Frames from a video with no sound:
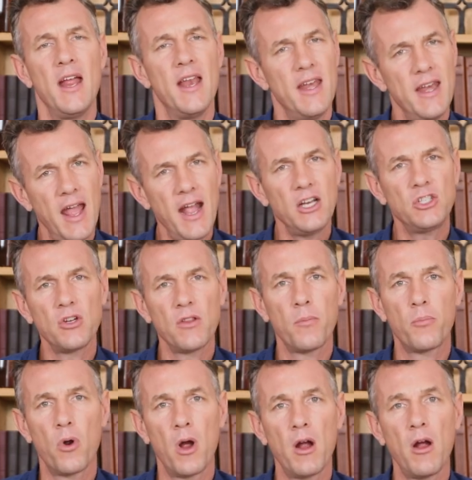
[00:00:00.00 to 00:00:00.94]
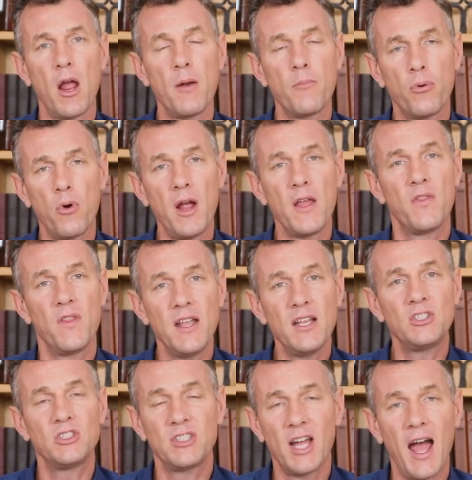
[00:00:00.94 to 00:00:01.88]
nature of the prayer and pray
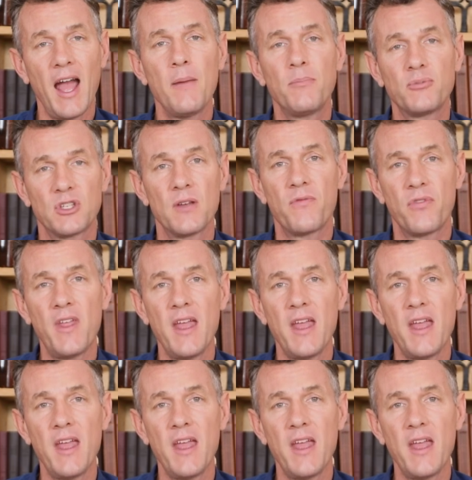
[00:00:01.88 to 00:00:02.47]
these types of